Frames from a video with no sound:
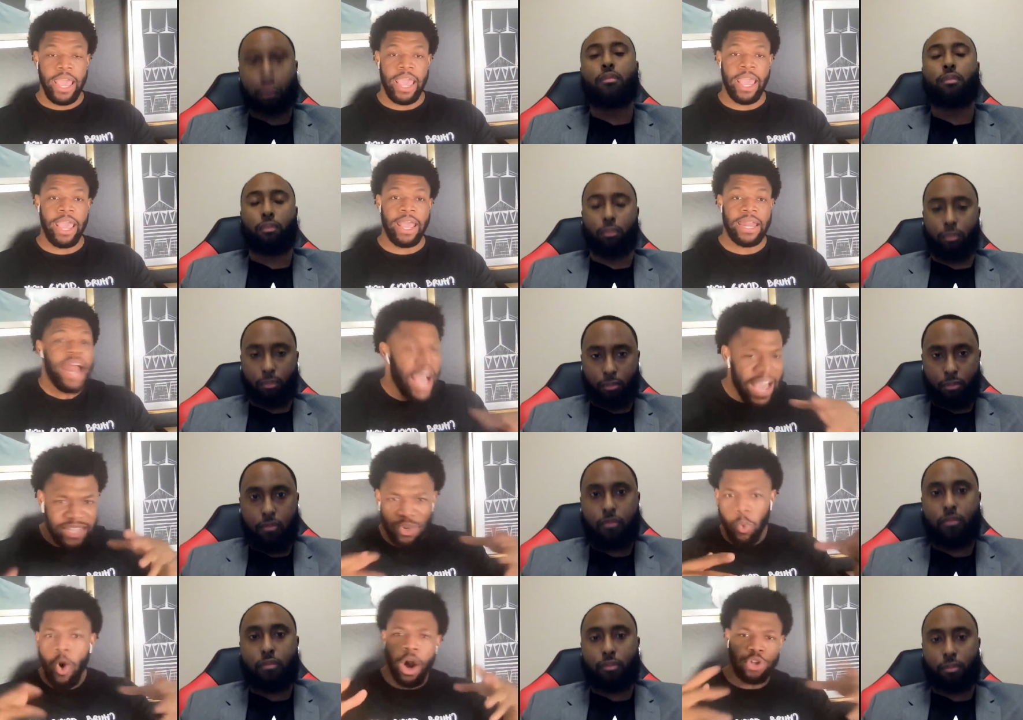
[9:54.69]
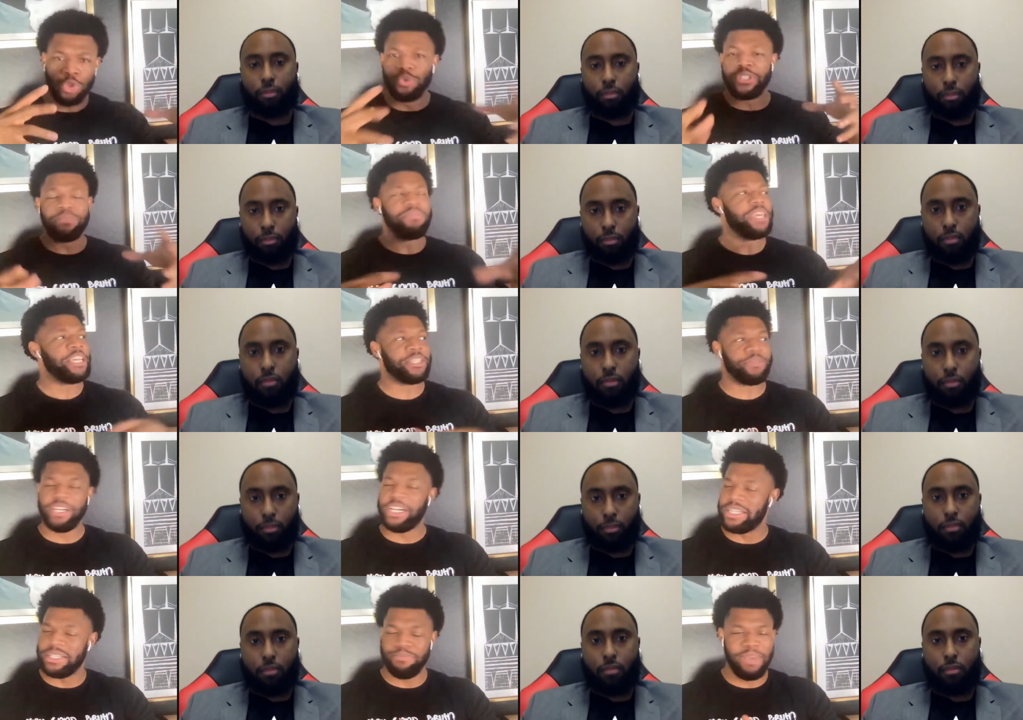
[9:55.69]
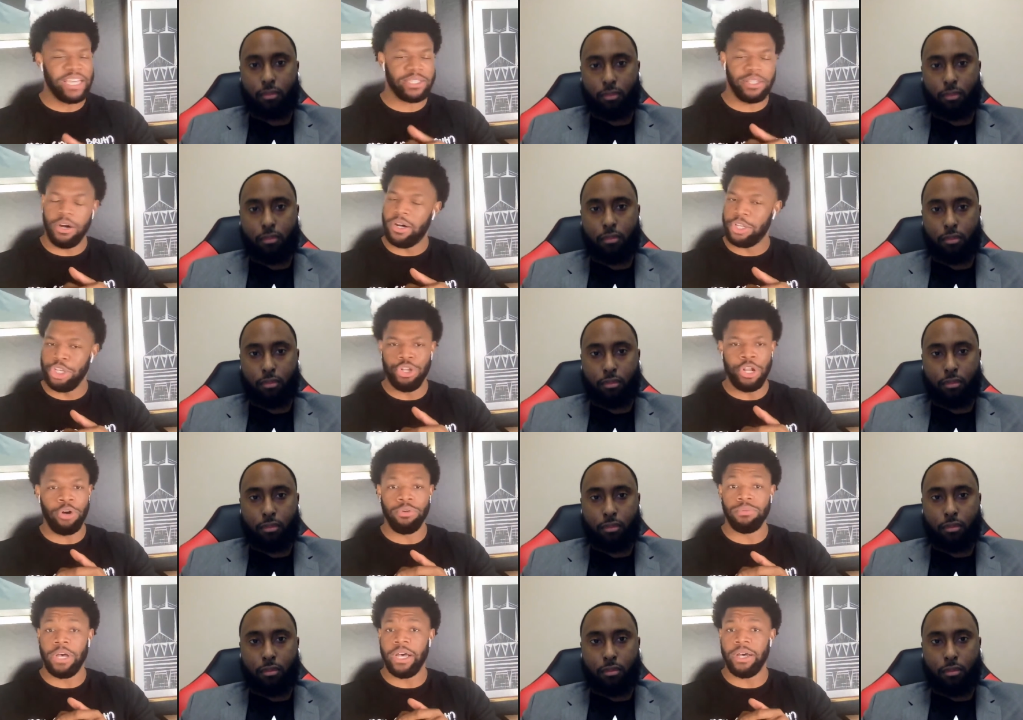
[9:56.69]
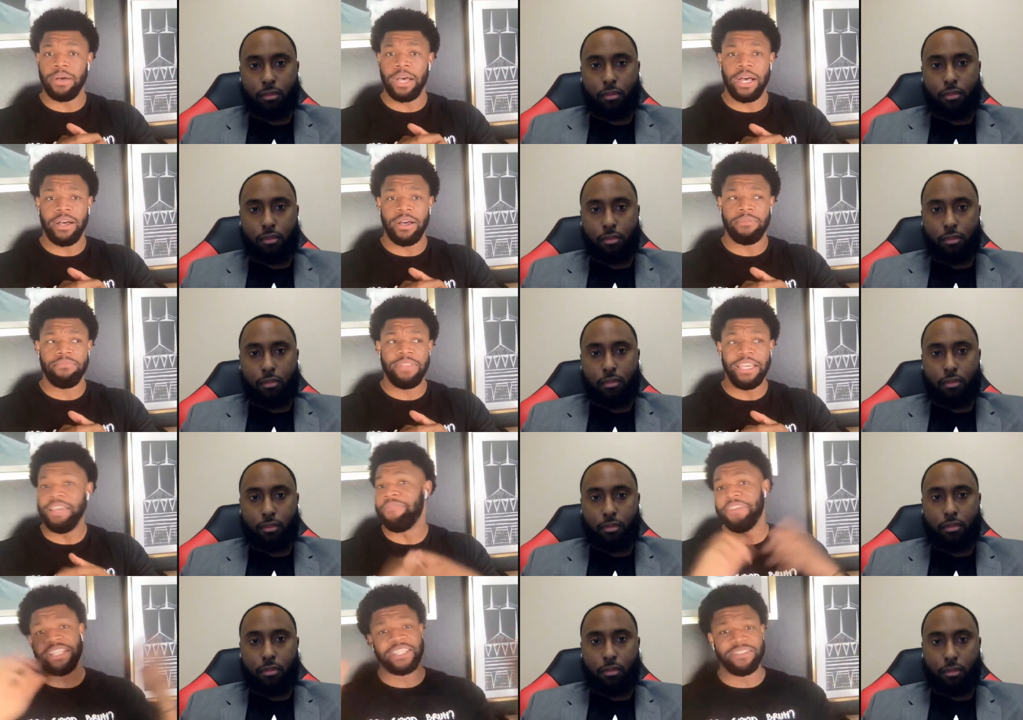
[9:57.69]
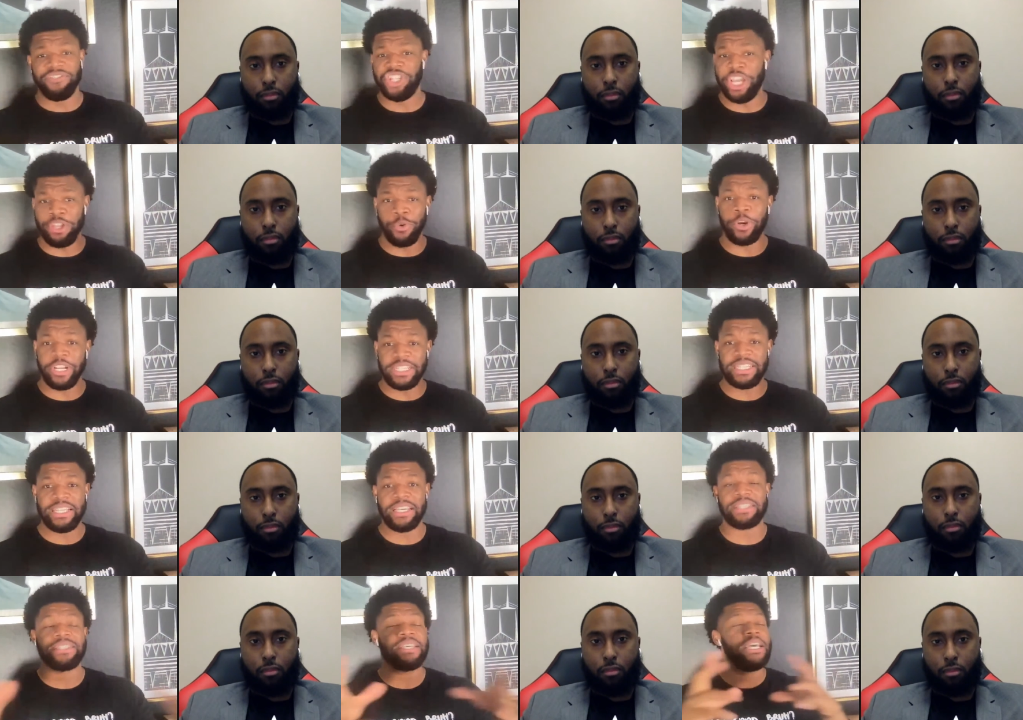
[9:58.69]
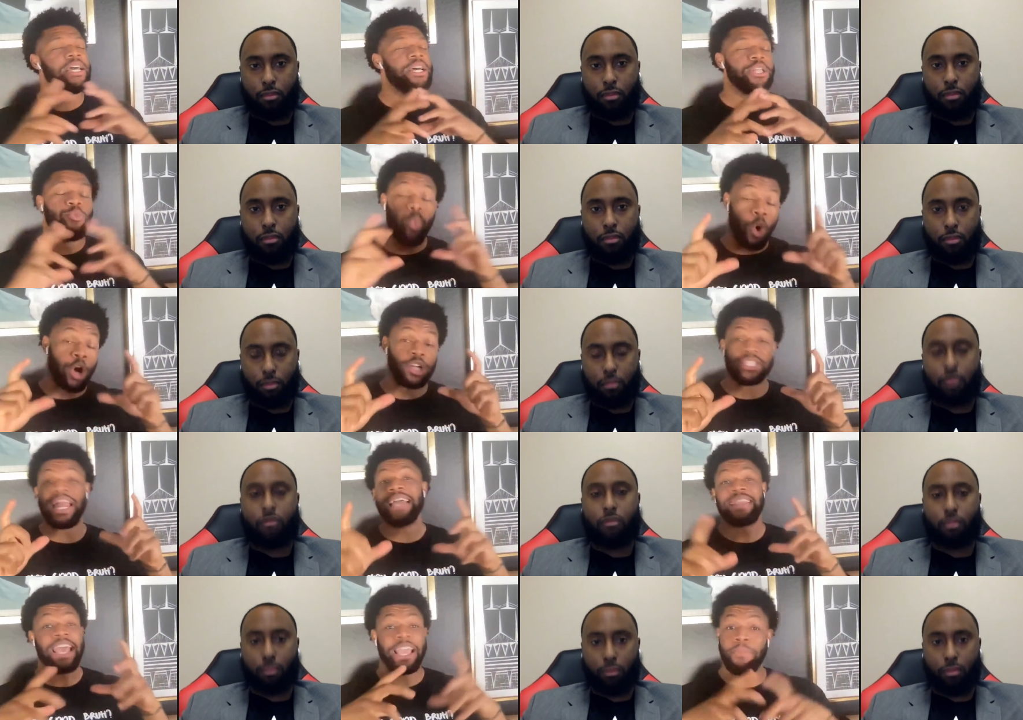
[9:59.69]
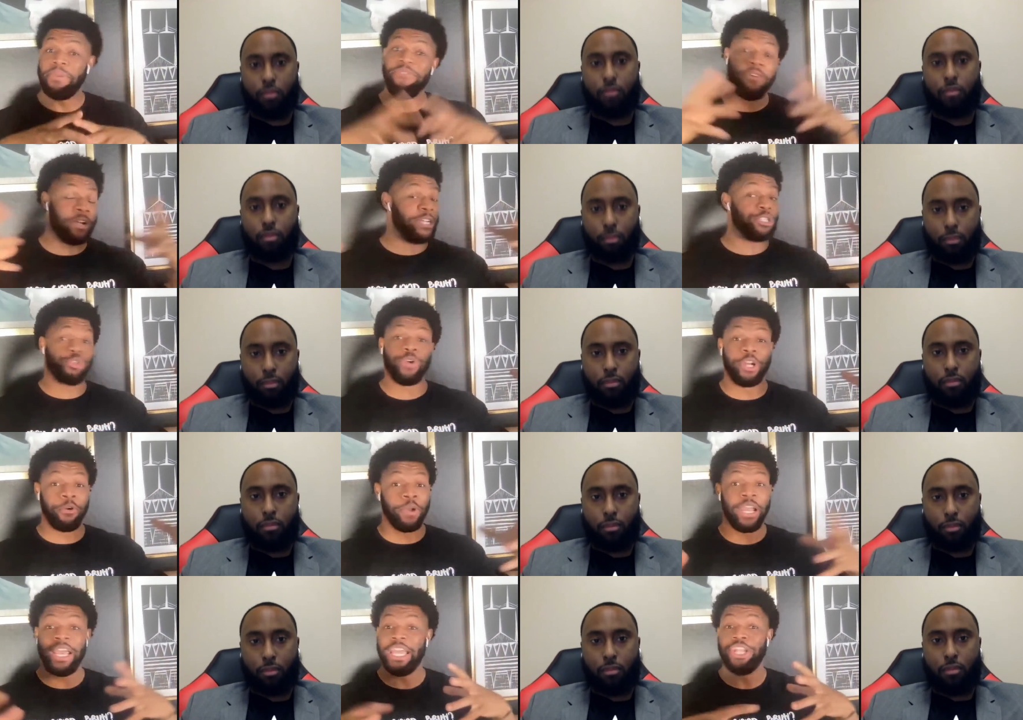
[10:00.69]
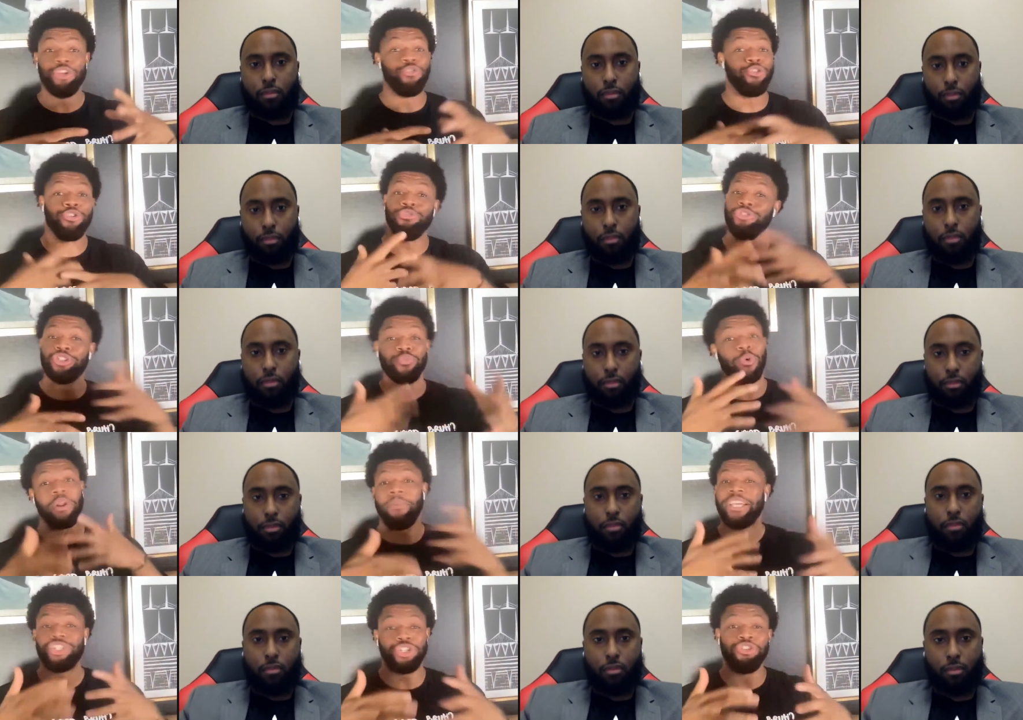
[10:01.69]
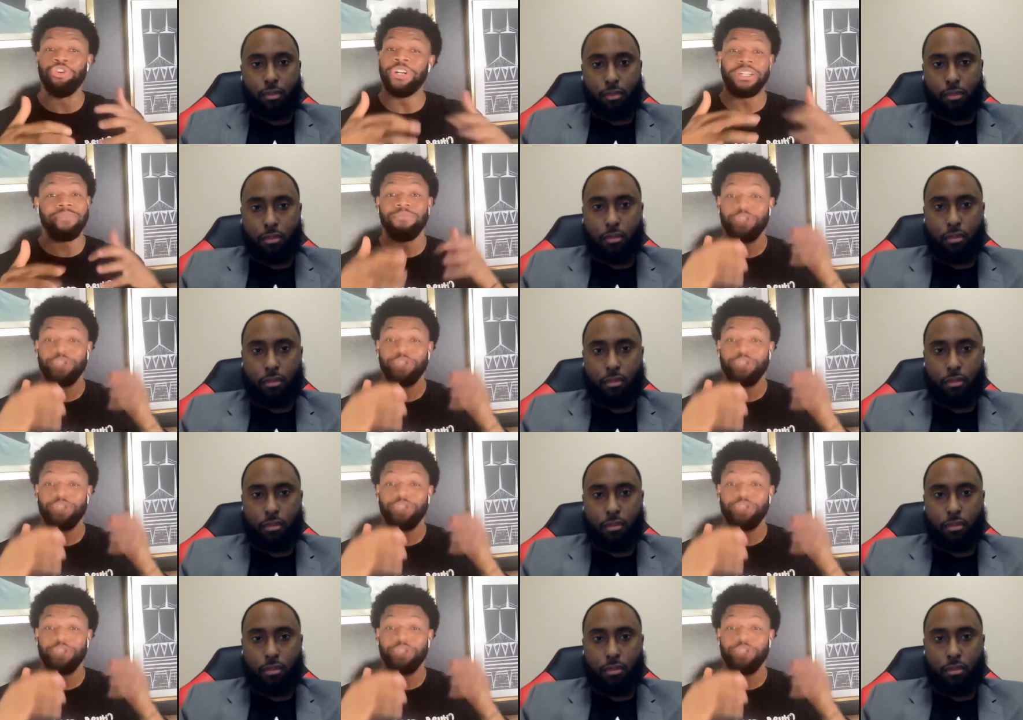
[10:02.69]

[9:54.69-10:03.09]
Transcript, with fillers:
Speaker 1: And mm-hmm. I had to walk through some things because based on you know the events of January 6th, words like that can be very triggering and you you just want to make sure you,